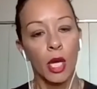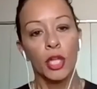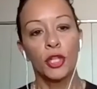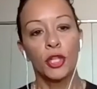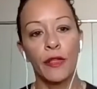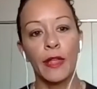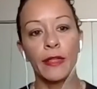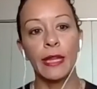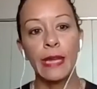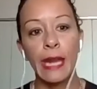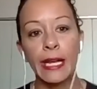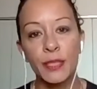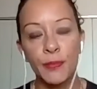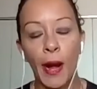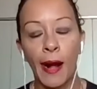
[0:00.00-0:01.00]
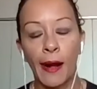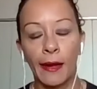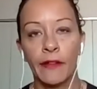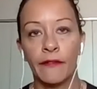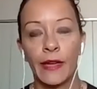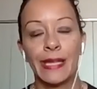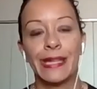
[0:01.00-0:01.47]
So then the next part
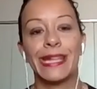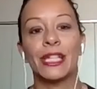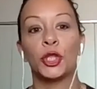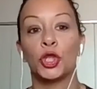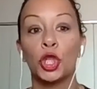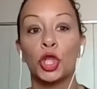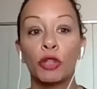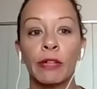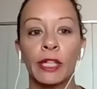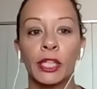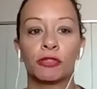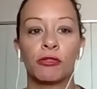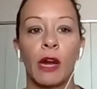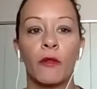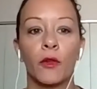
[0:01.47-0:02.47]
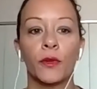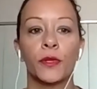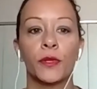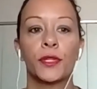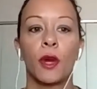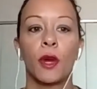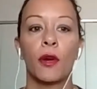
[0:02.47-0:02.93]
of it is during travel.
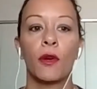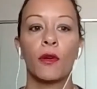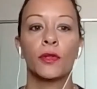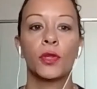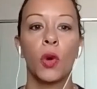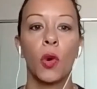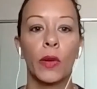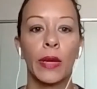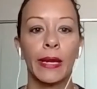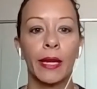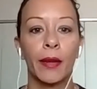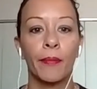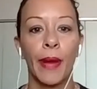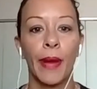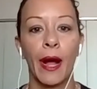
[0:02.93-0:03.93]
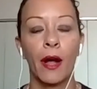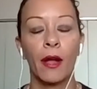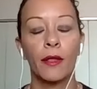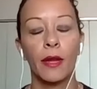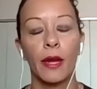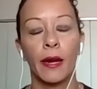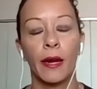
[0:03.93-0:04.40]
So talking about